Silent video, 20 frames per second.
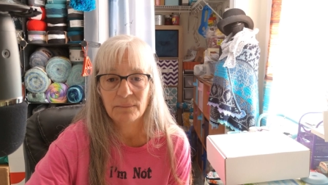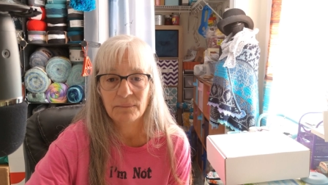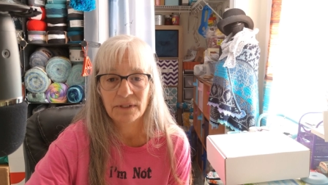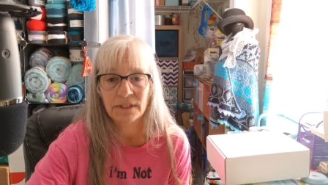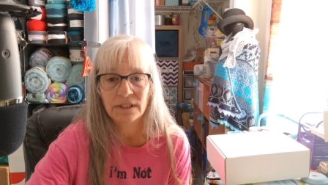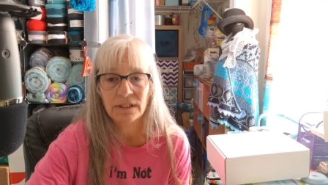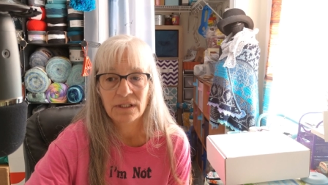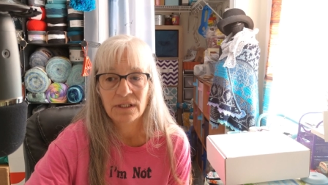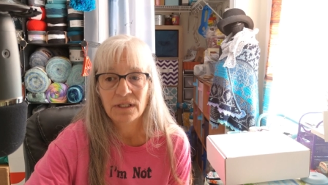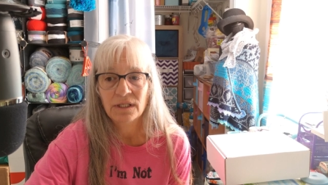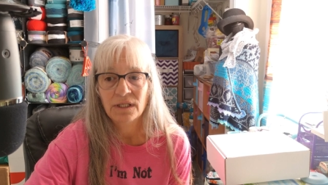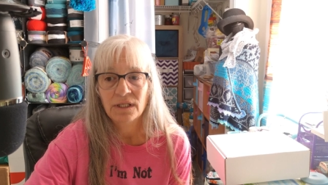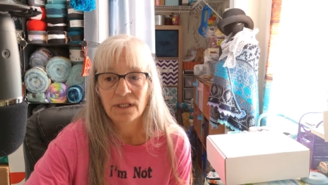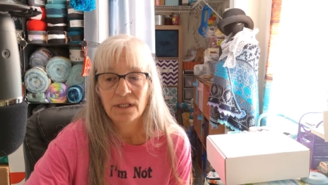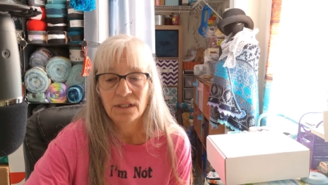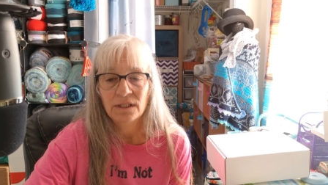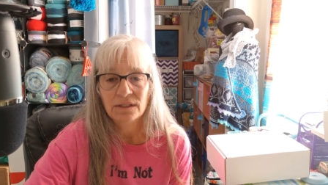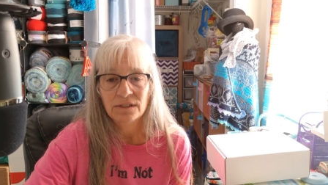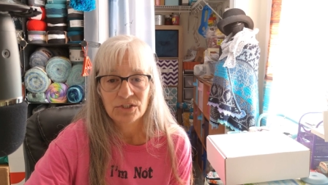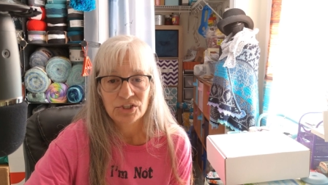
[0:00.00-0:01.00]
But
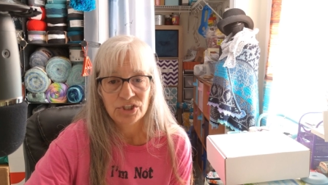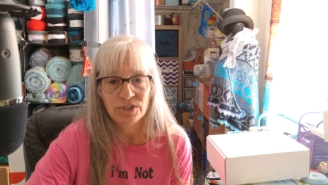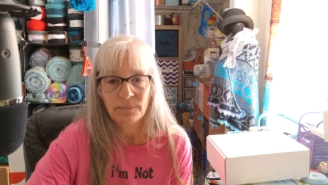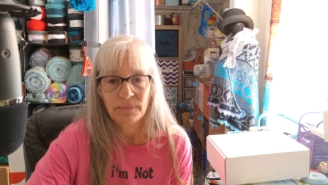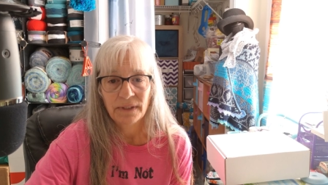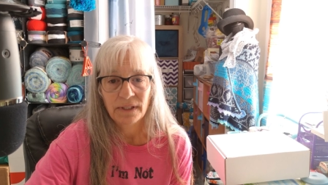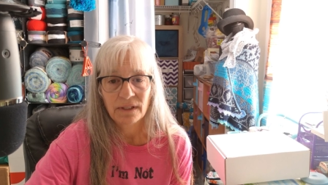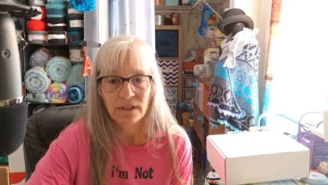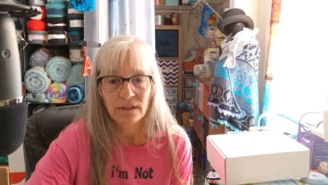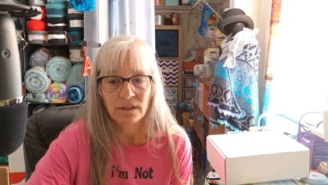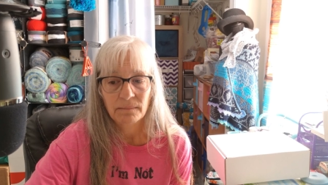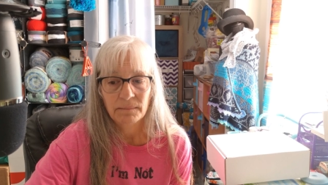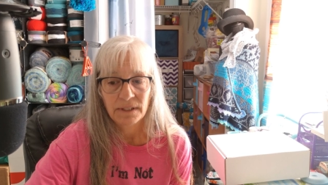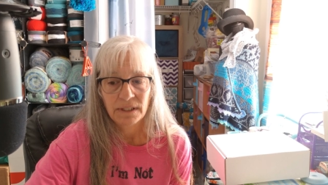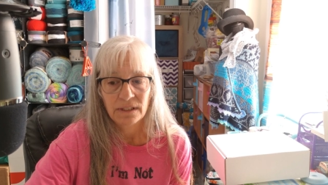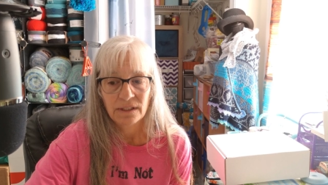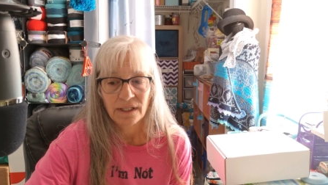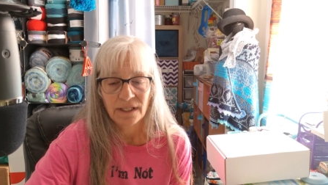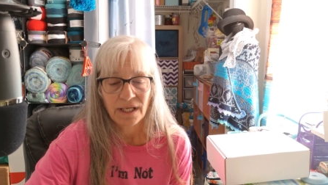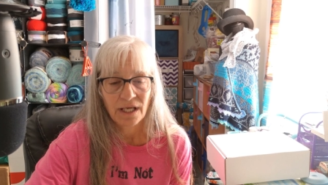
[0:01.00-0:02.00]
the shipping, I
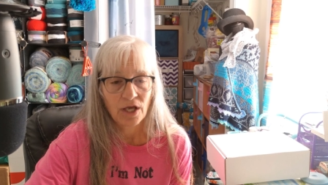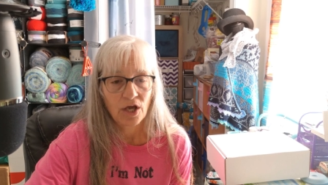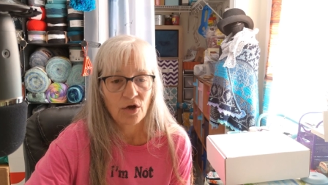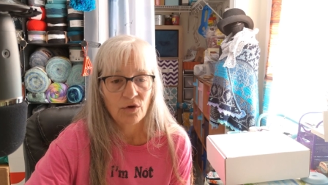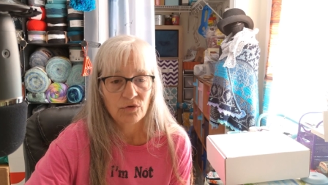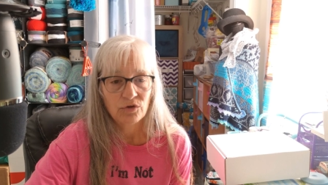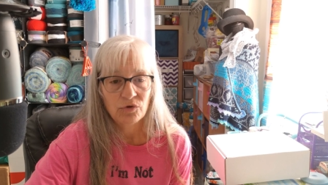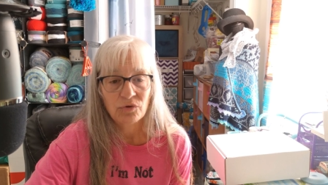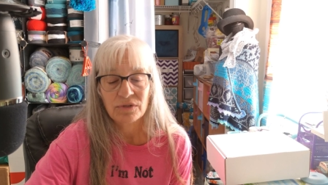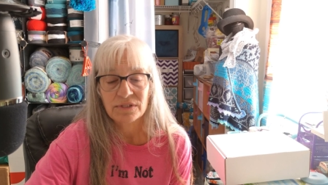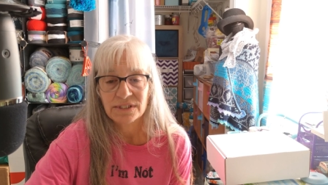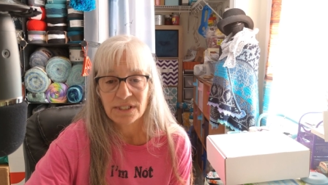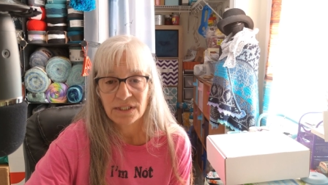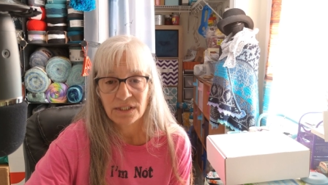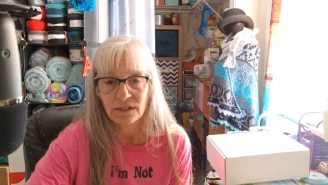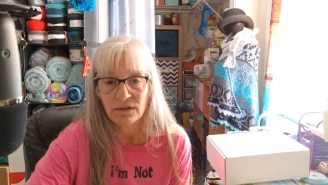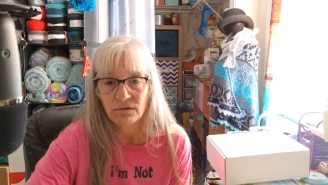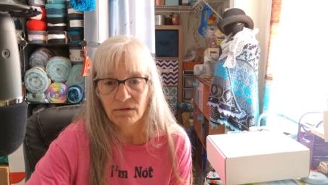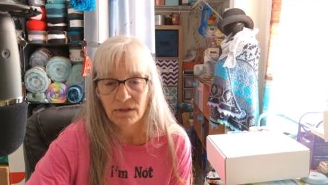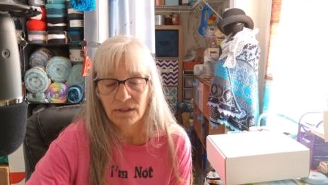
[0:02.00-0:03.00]
mean, I can go, you can send
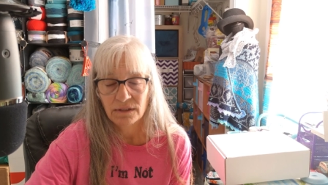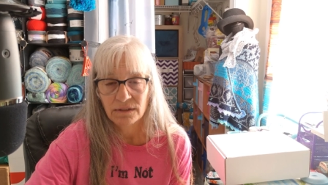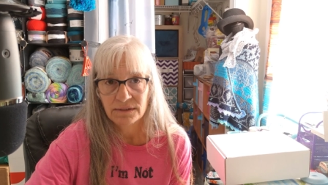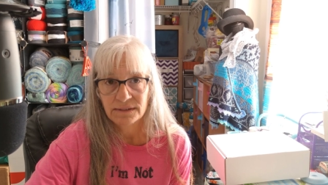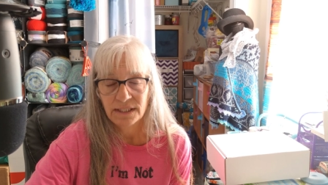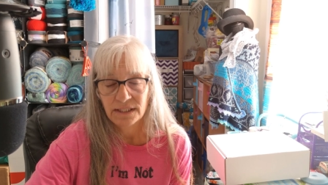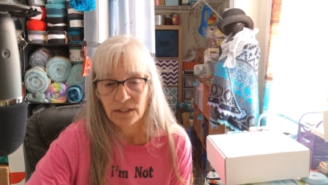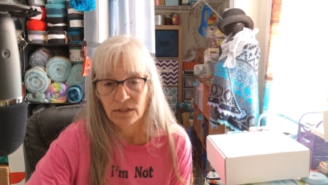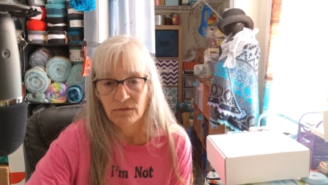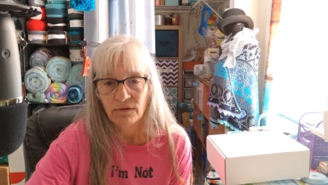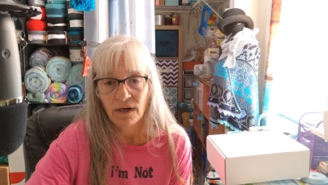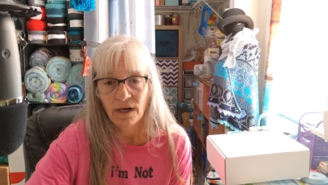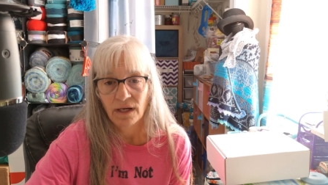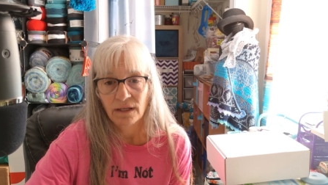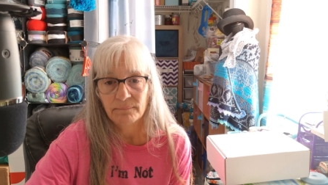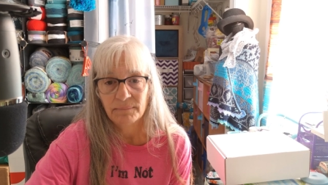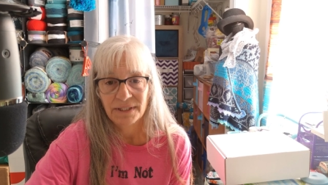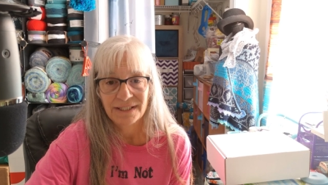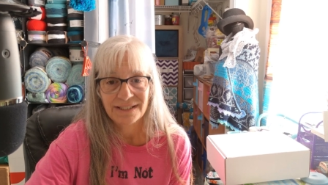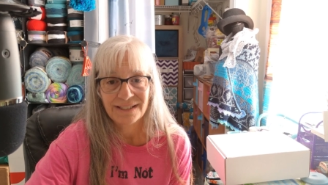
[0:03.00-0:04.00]
it
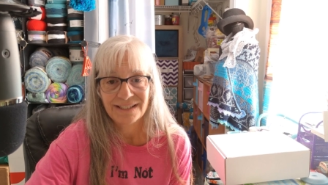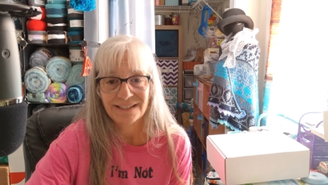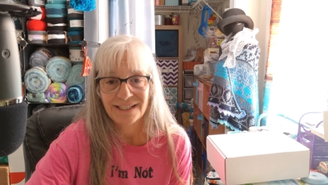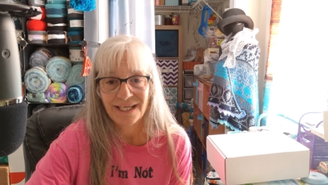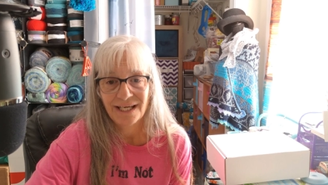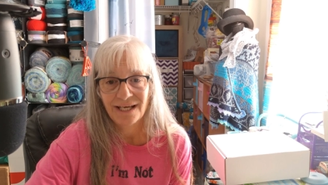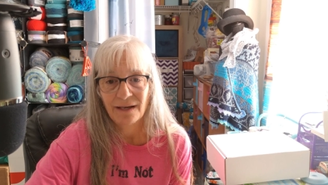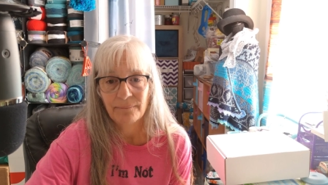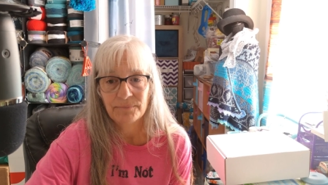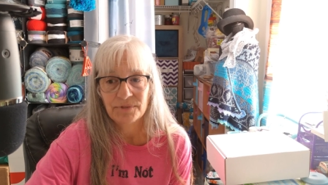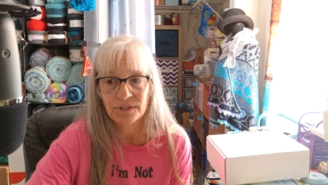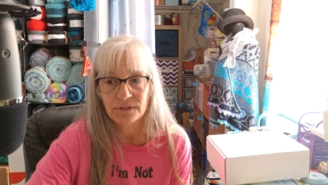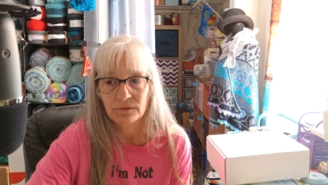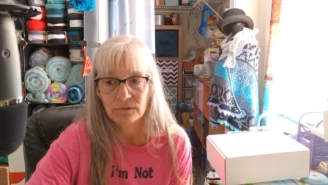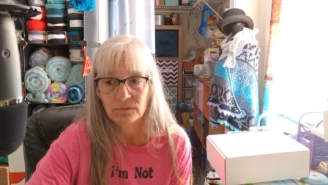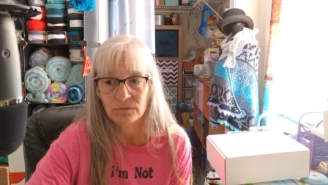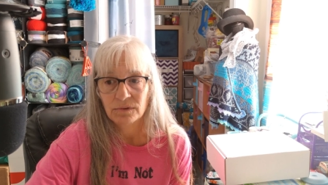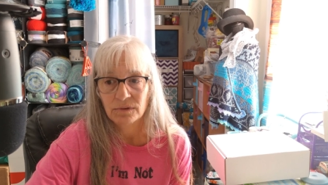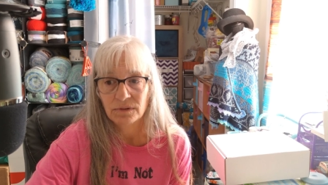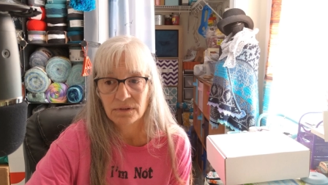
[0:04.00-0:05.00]
ground, but it could take up
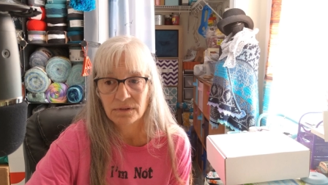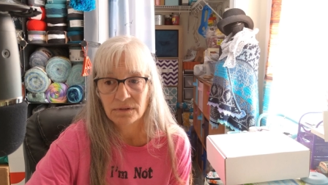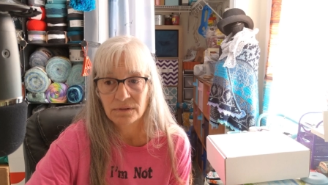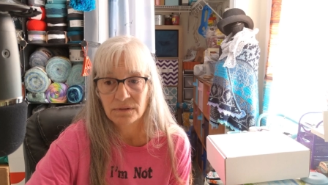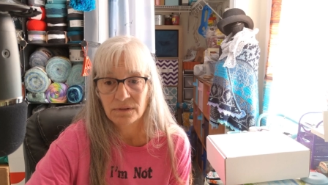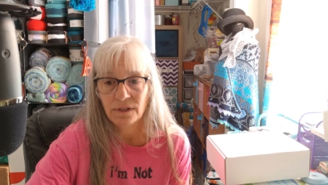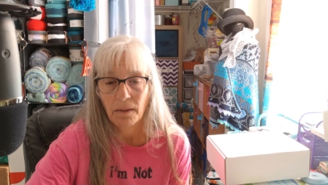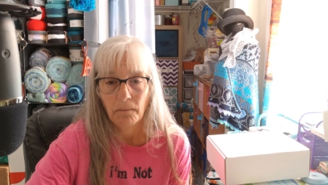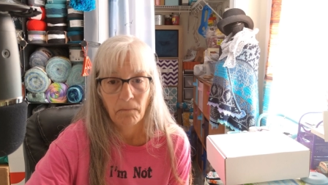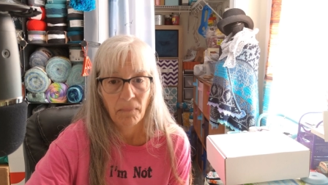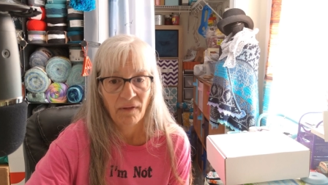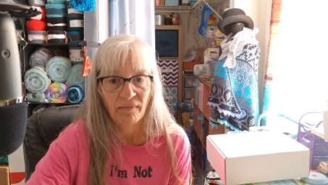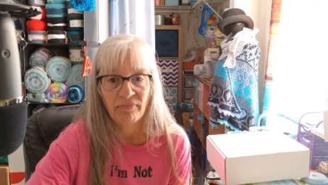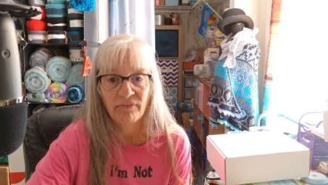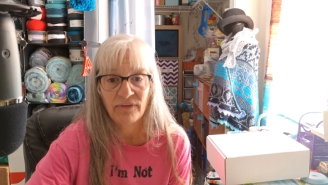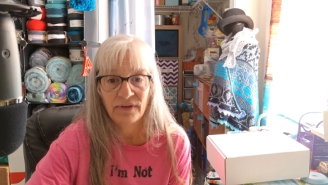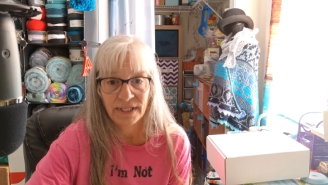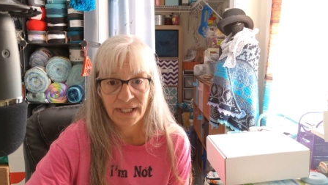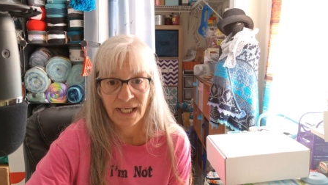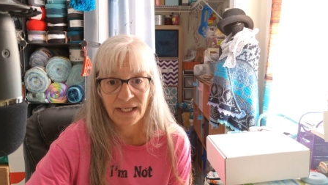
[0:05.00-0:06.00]
to a
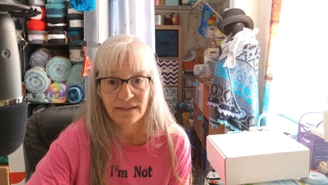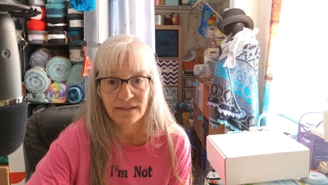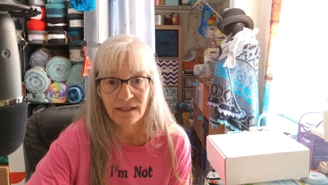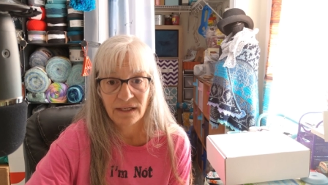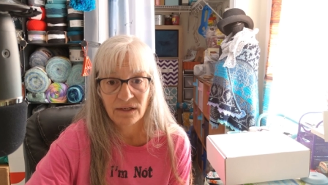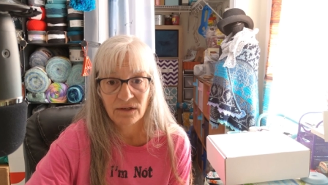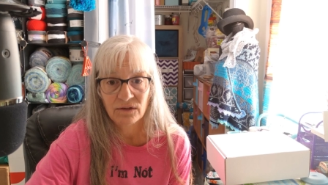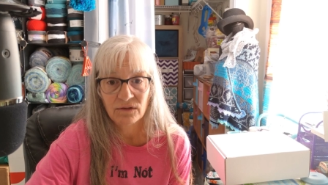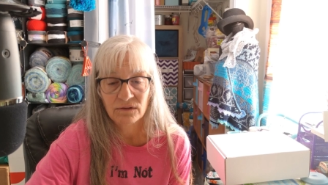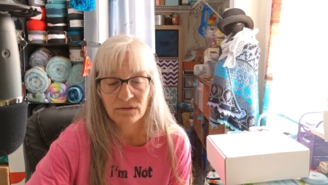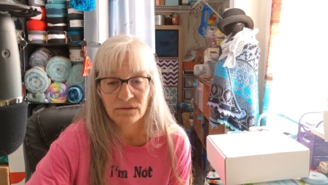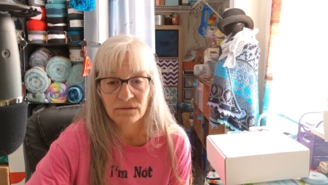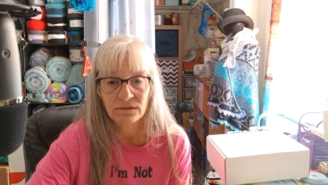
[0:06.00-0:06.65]
month to get there.